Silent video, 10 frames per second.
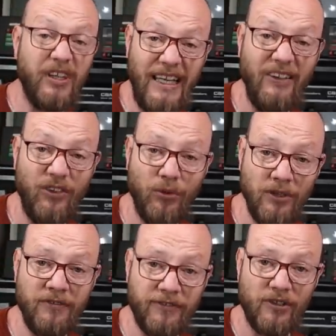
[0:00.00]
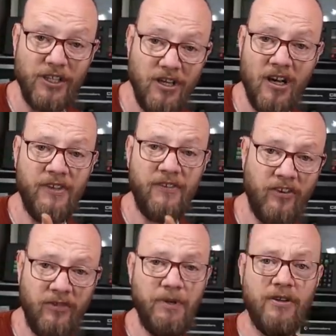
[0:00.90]
into it for a nice
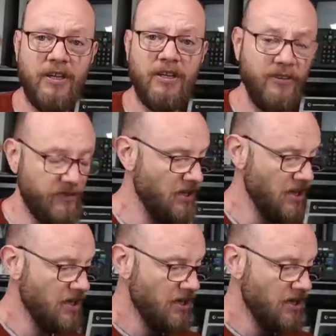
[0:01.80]
experience,